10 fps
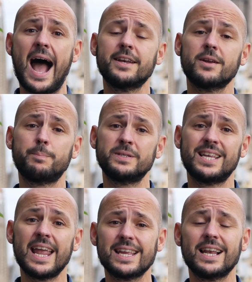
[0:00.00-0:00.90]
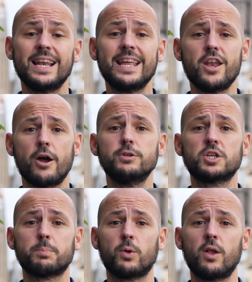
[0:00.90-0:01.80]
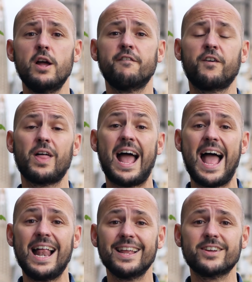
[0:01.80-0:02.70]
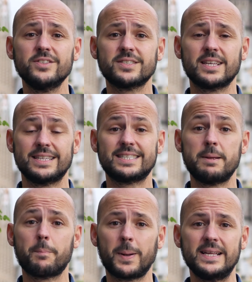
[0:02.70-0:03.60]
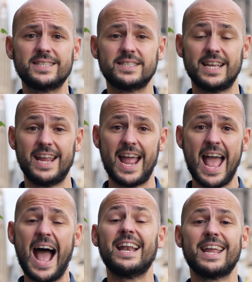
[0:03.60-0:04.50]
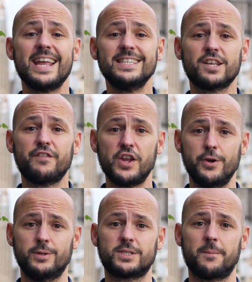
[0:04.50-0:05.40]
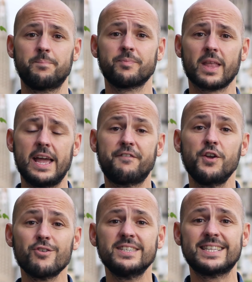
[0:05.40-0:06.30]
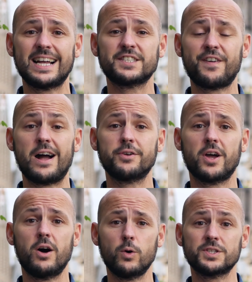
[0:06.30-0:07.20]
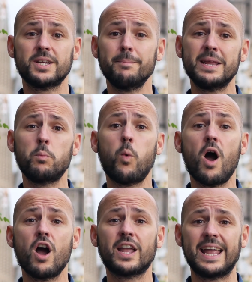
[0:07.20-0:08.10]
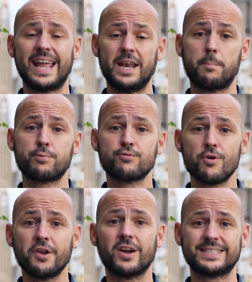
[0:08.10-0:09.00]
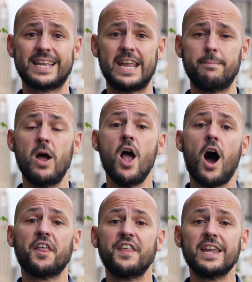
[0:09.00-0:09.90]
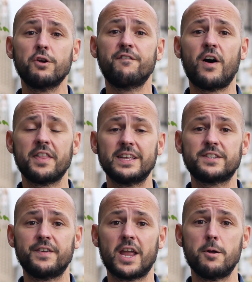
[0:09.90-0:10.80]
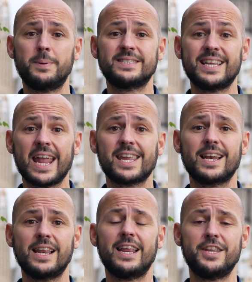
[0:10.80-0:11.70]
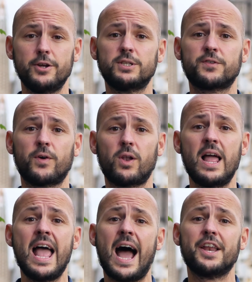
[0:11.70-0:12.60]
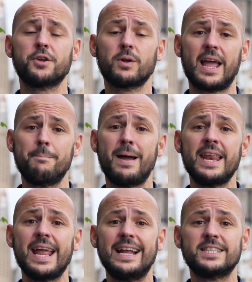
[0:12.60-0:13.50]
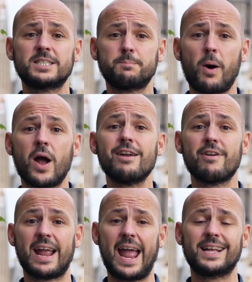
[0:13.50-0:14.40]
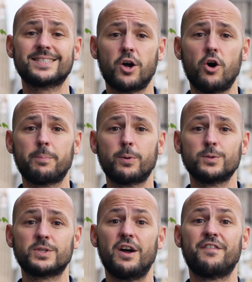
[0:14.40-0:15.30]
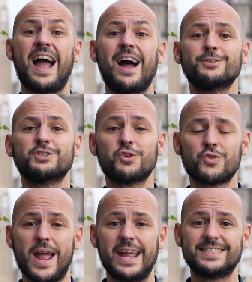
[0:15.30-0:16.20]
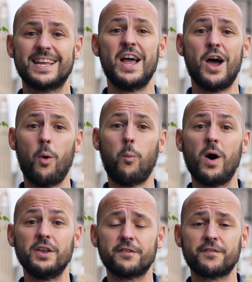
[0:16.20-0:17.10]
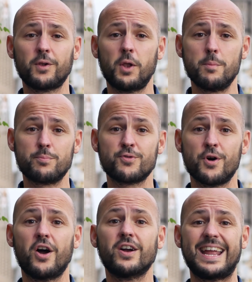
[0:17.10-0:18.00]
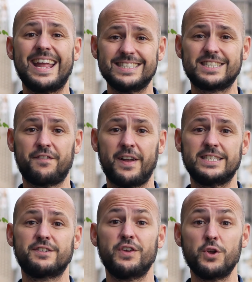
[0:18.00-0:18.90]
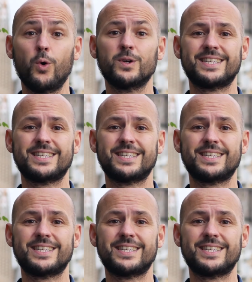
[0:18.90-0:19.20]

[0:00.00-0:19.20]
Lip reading: and are particularly notable for their elegance, simplicity, and ease of use. If you're a SaaS founder or somebody working in a product team, I think you'll find this video particularly useful, and you'll get many inspiring examples of how to create a wonderful product interface for your